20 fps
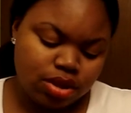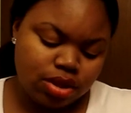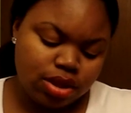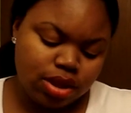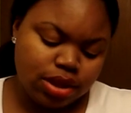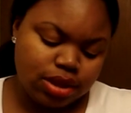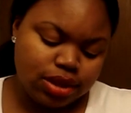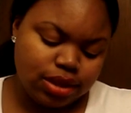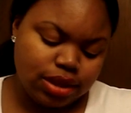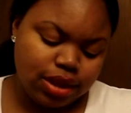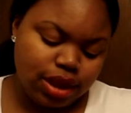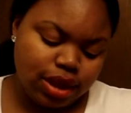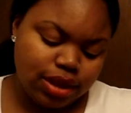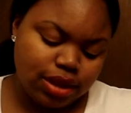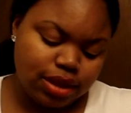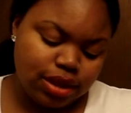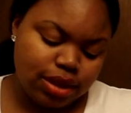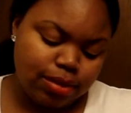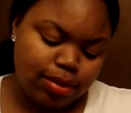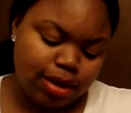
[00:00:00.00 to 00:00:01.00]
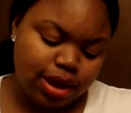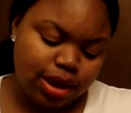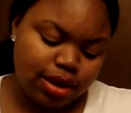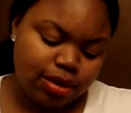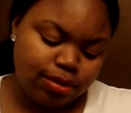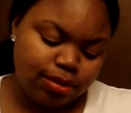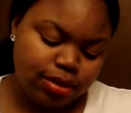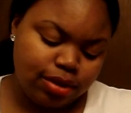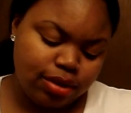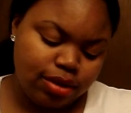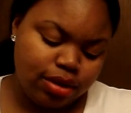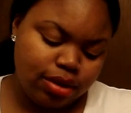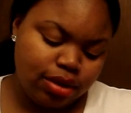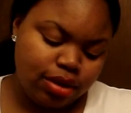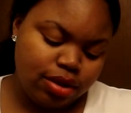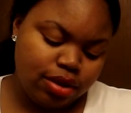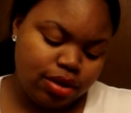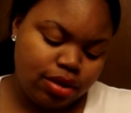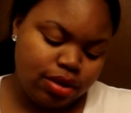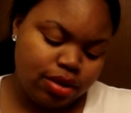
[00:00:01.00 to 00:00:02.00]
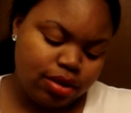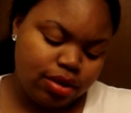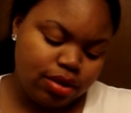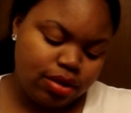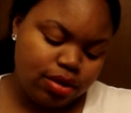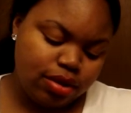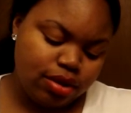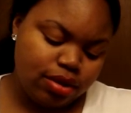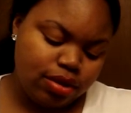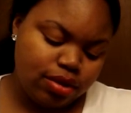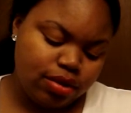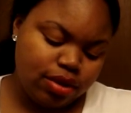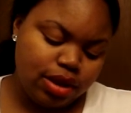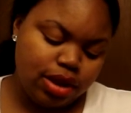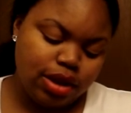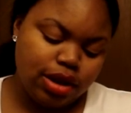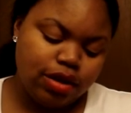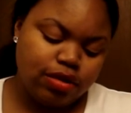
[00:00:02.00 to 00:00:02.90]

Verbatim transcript: that's the colors at the bottom. Okay,